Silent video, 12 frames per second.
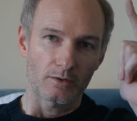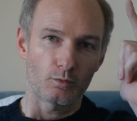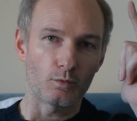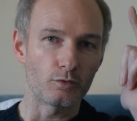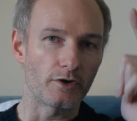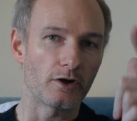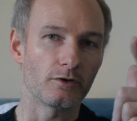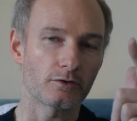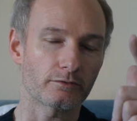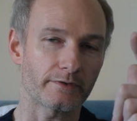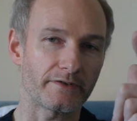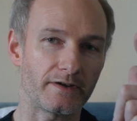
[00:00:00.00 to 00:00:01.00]
will no
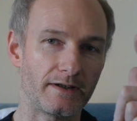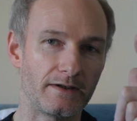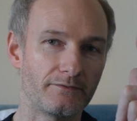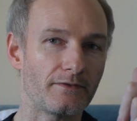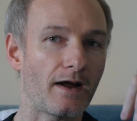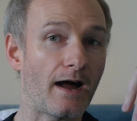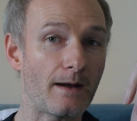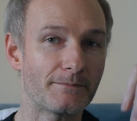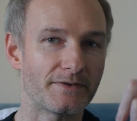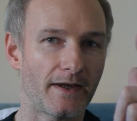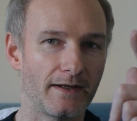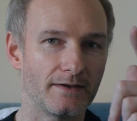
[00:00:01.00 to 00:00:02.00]
longer receive
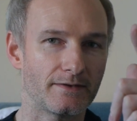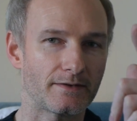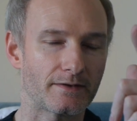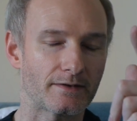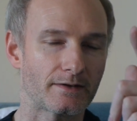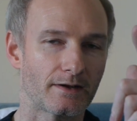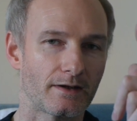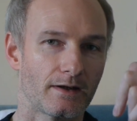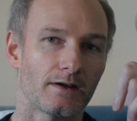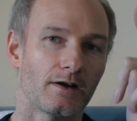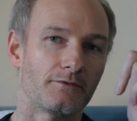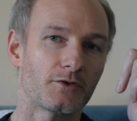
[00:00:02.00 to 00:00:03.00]
updates,
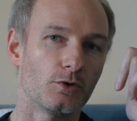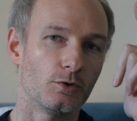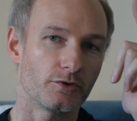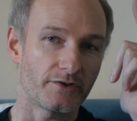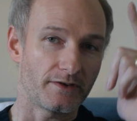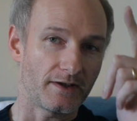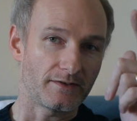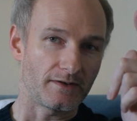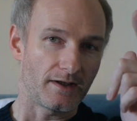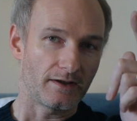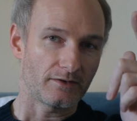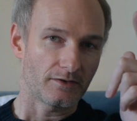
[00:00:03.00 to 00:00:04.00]
of course, this
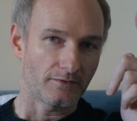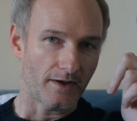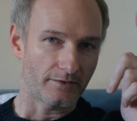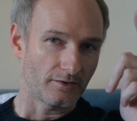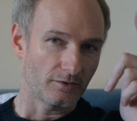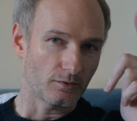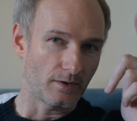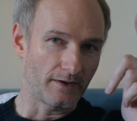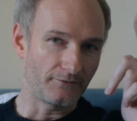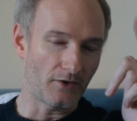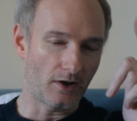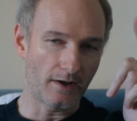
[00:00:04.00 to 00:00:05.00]
year,
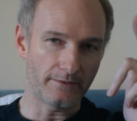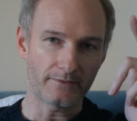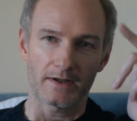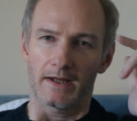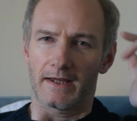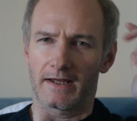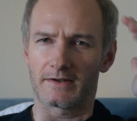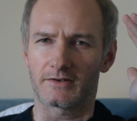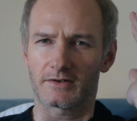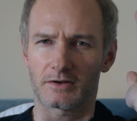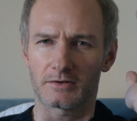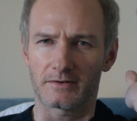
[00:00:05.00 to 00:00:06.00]
2025, and
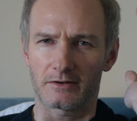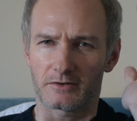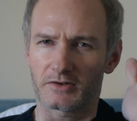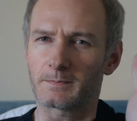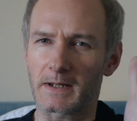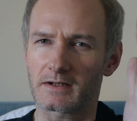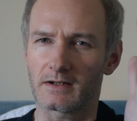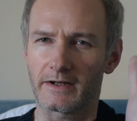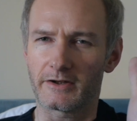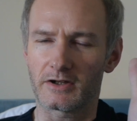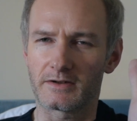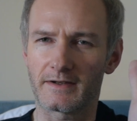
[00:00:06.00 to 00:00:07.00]
so there is
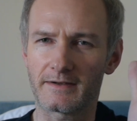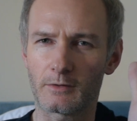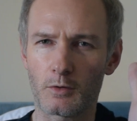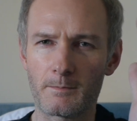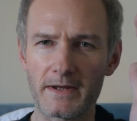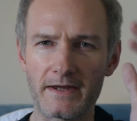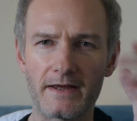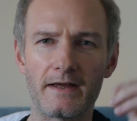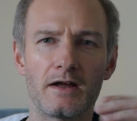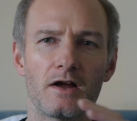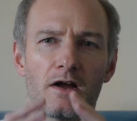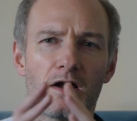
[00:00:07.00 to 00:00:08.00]
speculation that there will be
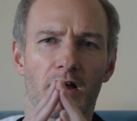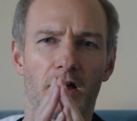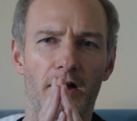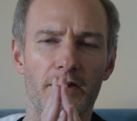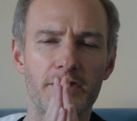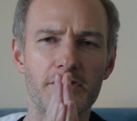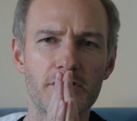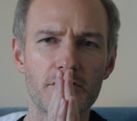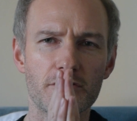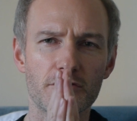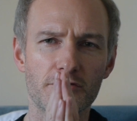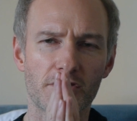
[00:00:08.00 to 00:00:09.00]
a
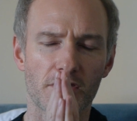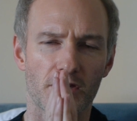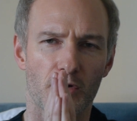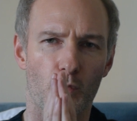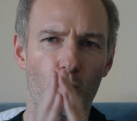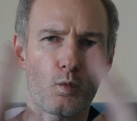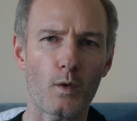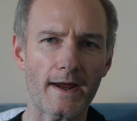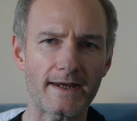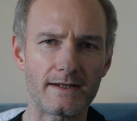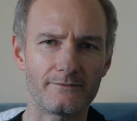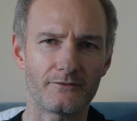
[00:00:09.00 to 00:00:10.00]
huge
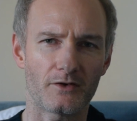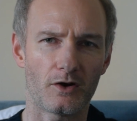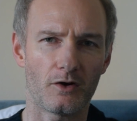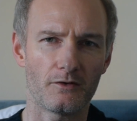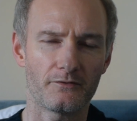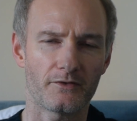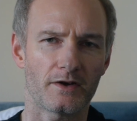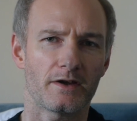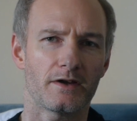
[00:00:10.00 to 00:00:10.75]
wave of